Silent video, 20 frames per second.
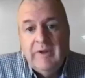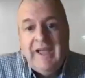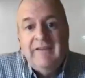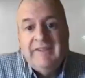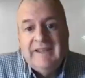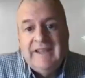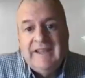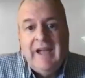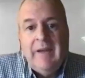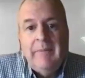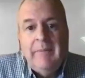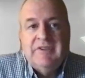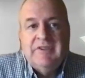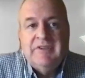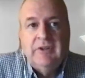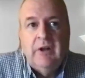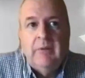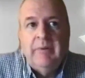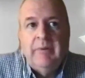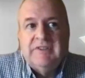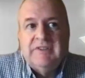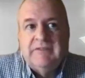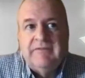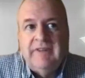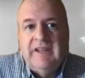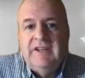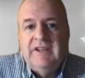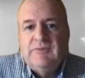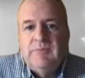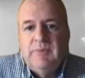have the capex and opex
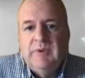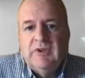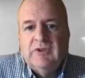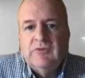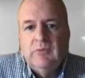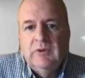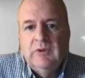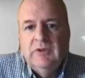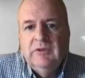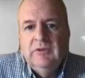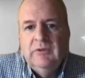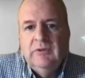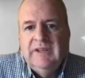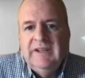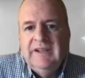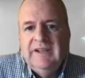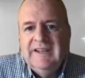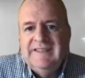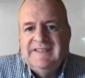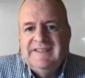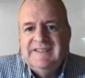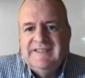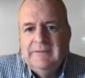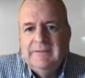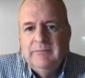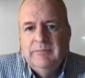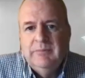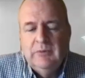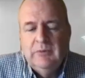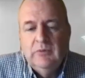advantage because we're looking at
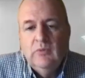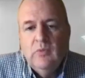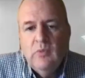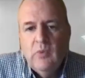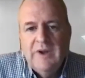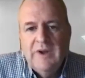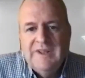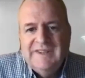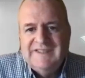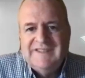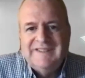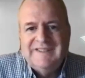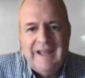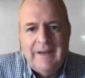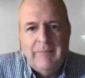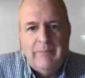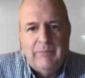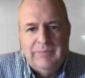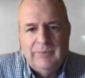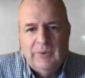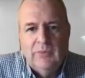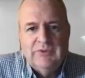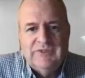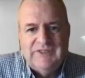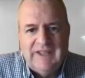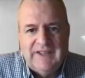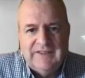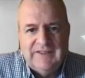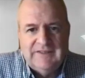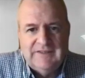simple one-step
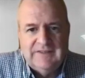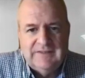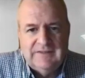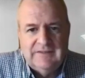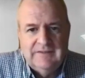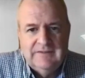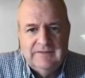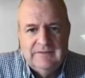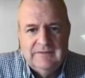processes.